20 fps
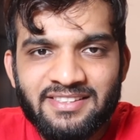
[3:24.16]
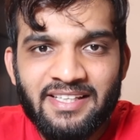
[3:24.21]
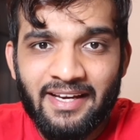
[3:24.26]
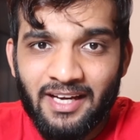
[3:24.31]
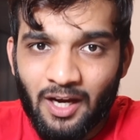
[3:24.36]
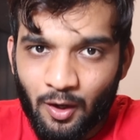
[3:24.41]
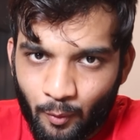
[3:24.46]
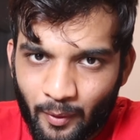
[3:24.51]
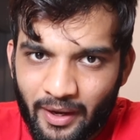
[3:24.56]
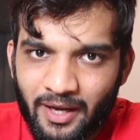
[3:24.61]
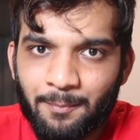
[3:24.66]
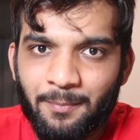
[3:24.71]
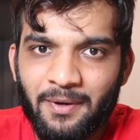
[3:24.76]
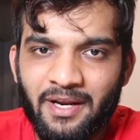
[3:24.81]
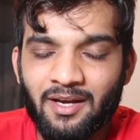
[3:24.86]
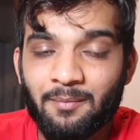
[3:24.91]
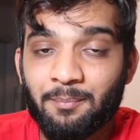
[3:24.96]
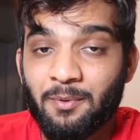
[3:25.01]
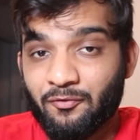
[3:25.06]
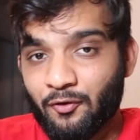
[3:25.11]
take a quick
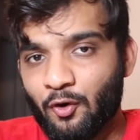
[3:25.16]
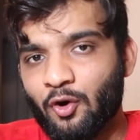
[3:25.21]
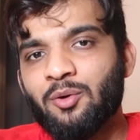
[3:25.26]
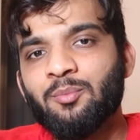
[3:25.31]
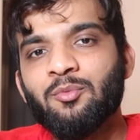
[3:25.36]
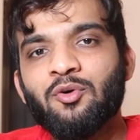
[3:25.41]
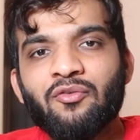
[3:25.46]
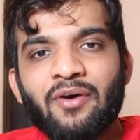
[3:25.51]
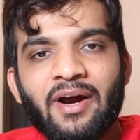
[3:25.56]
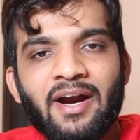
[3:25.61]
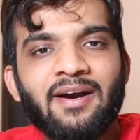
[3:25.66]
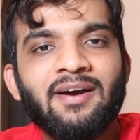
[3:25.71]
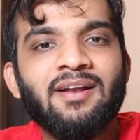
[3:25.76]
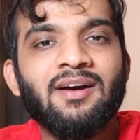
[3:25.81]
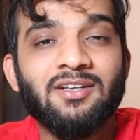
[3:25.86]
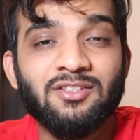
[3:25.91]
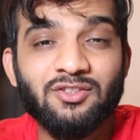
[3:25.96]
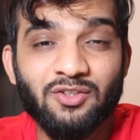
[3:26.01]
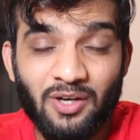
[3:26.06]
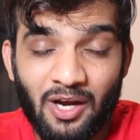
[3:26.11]
break before we move ahead.
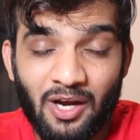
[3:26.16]
So